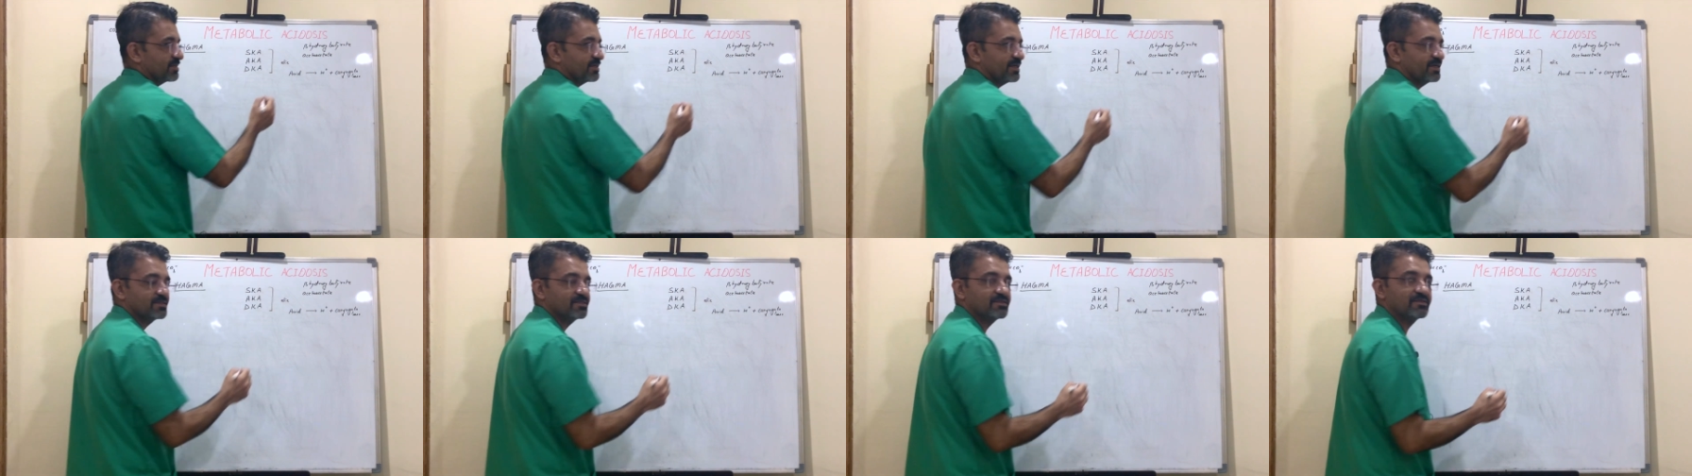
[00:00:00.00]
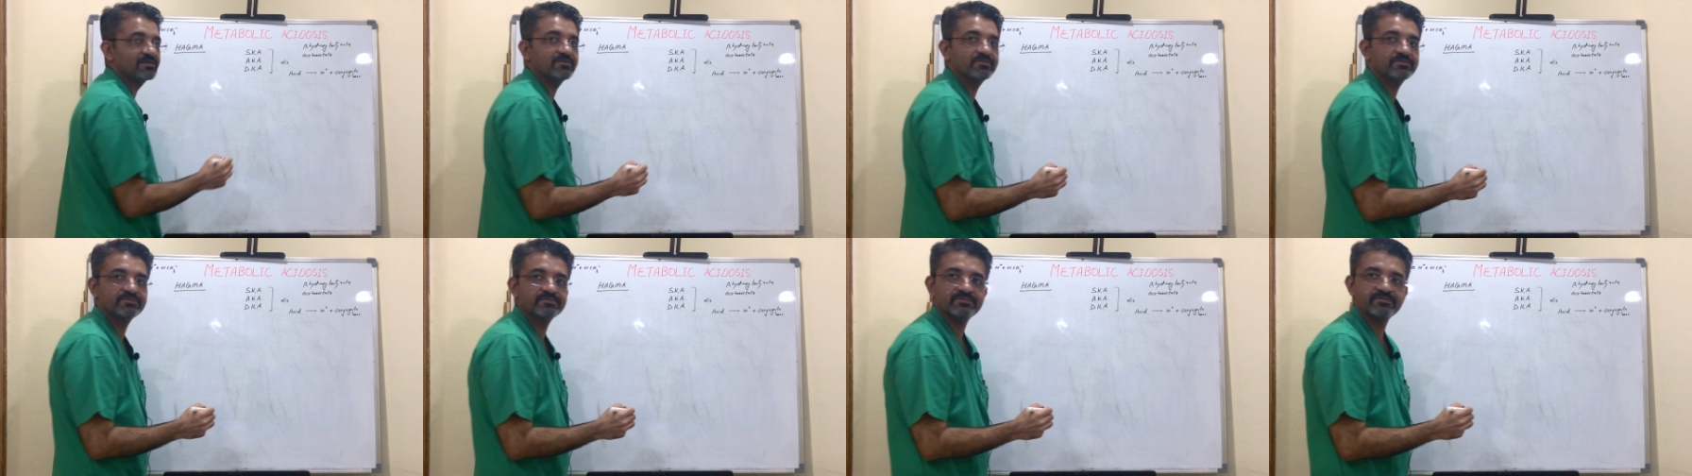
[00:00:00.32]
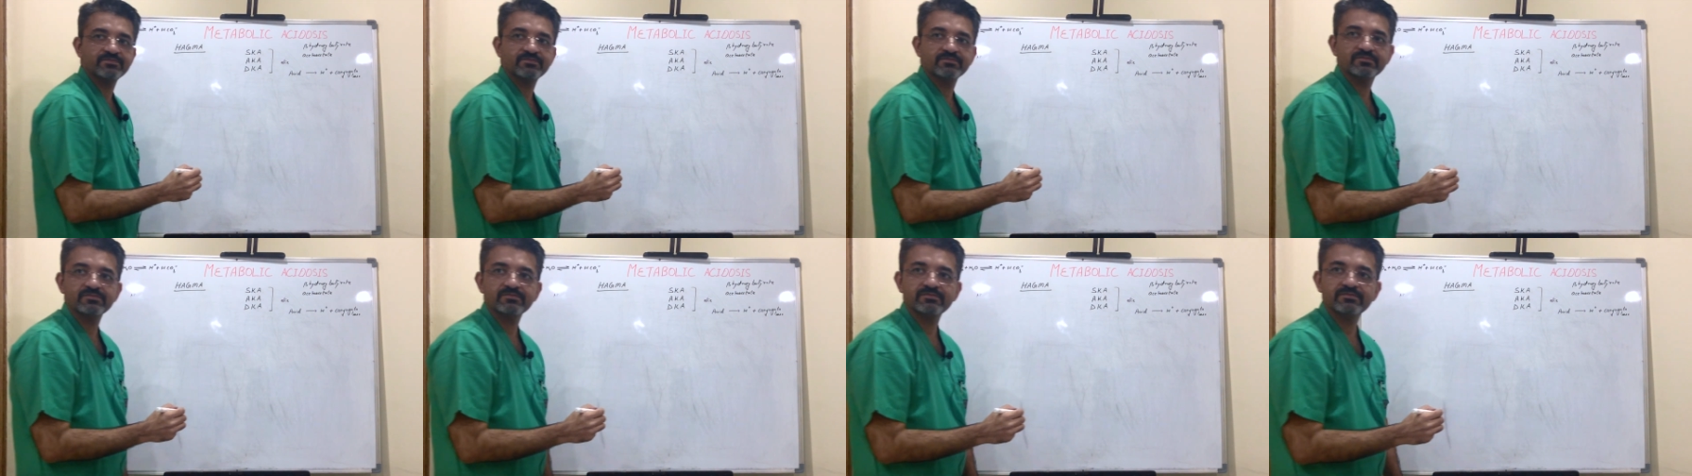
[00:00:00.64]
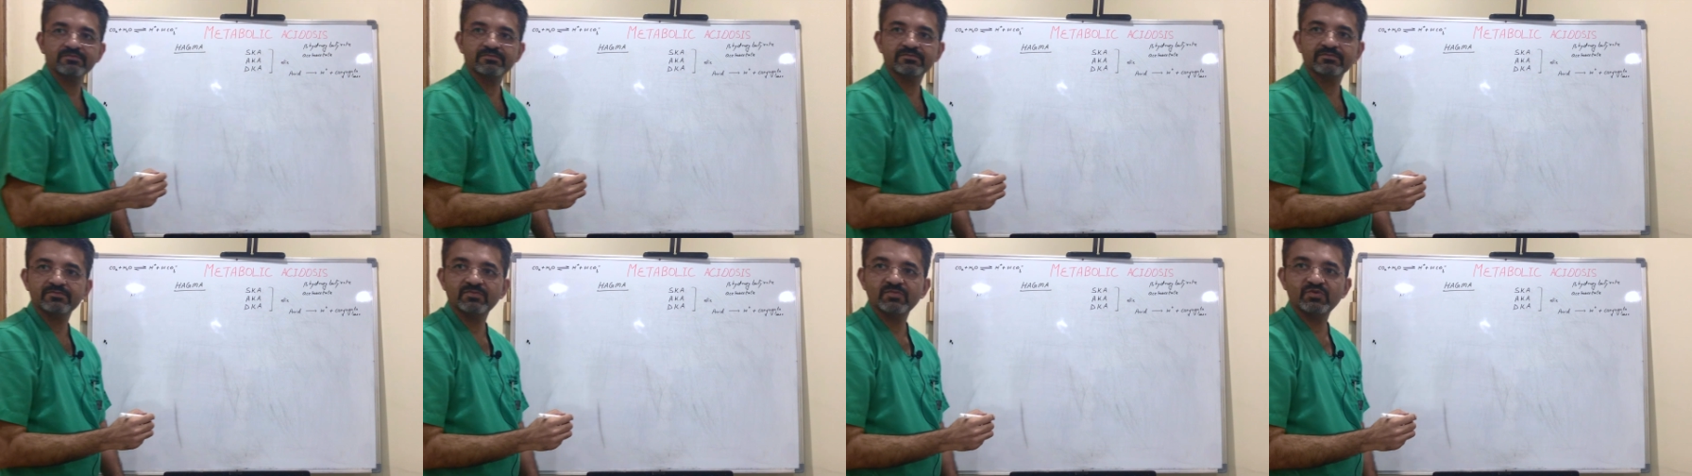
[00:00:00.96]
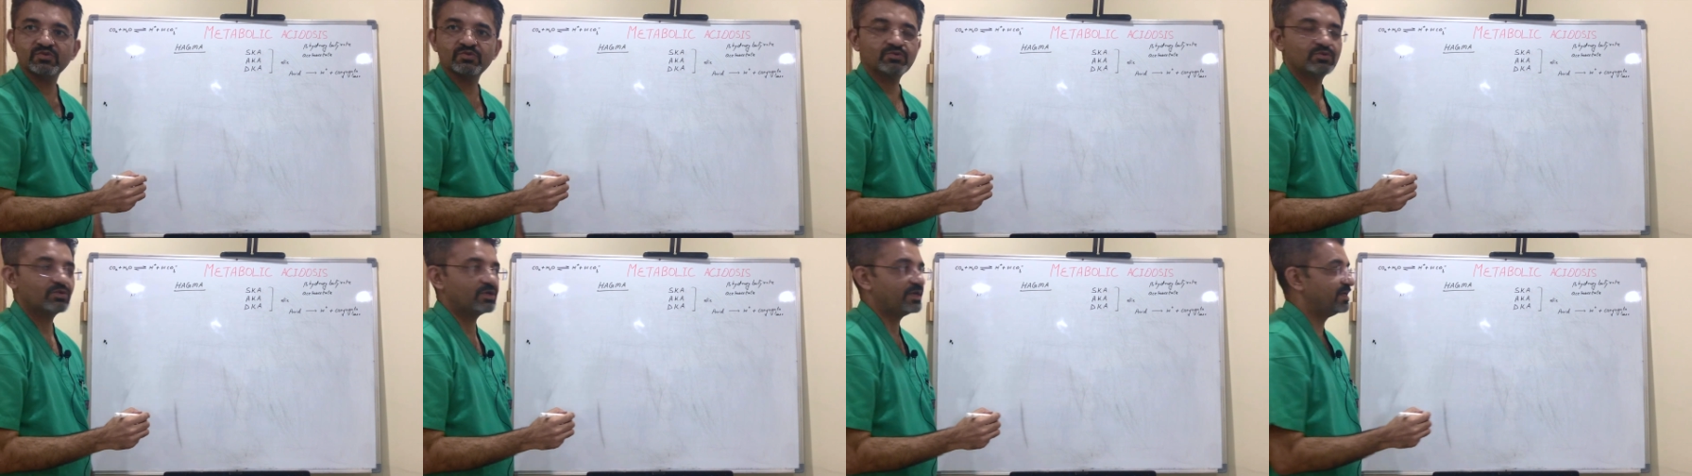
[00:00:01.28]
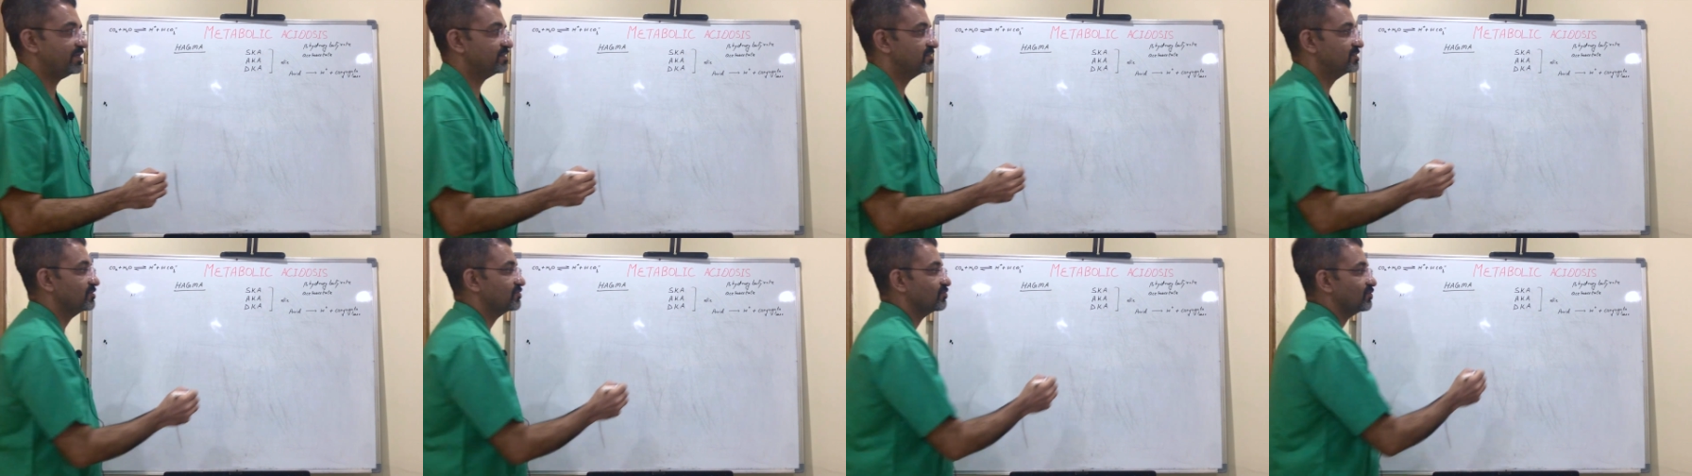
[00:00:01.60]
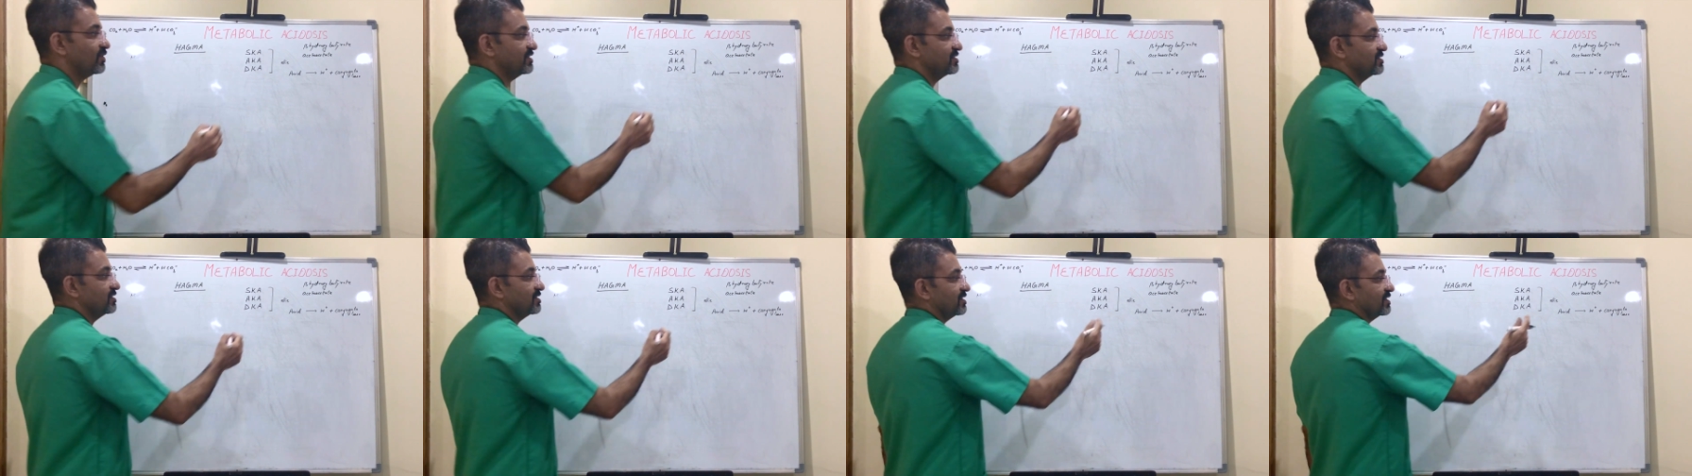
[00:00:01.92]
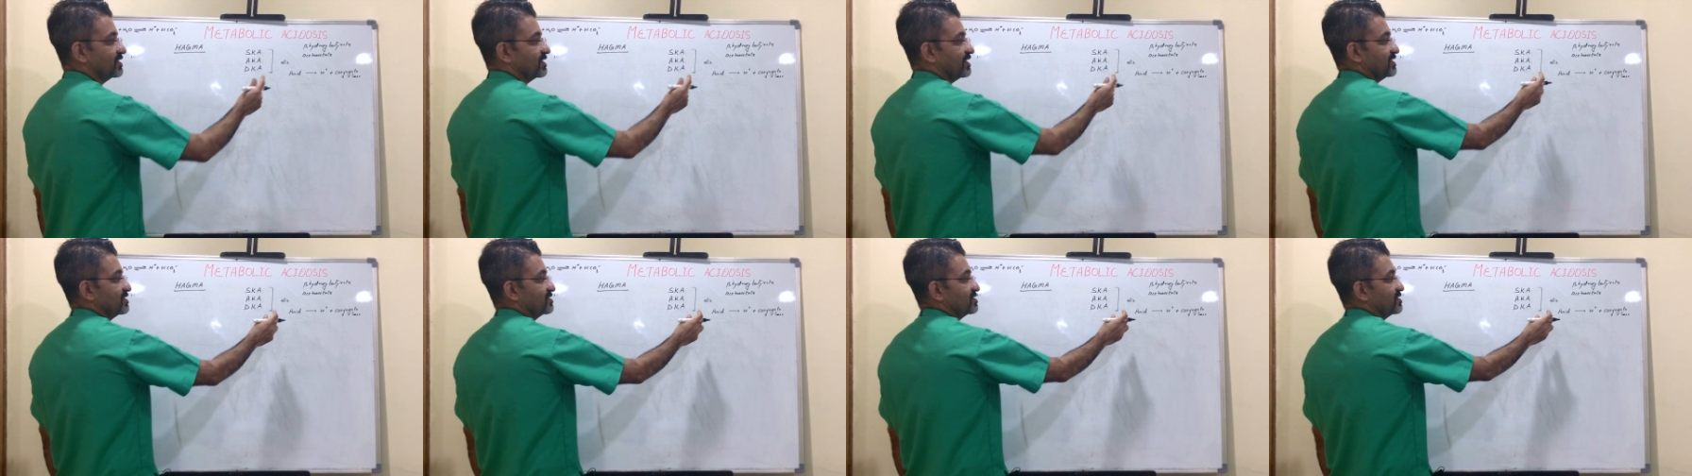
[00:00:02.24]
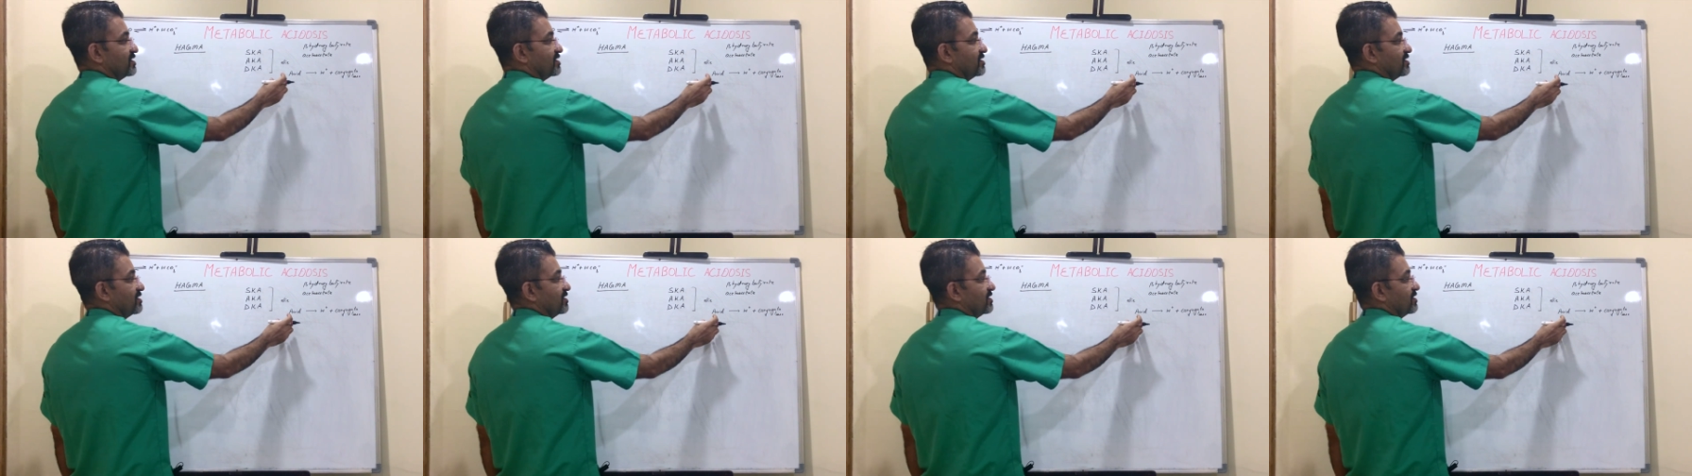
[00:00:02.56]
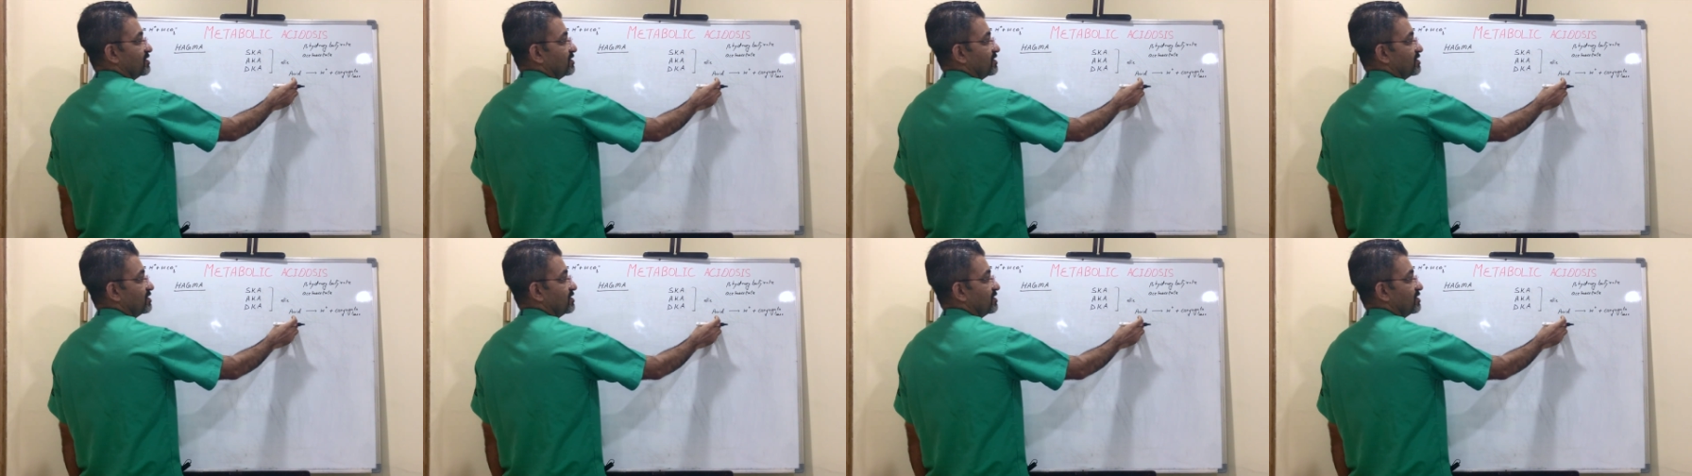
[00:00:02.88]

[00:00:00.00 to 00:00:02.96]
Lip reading: acid. So acetoacetic acid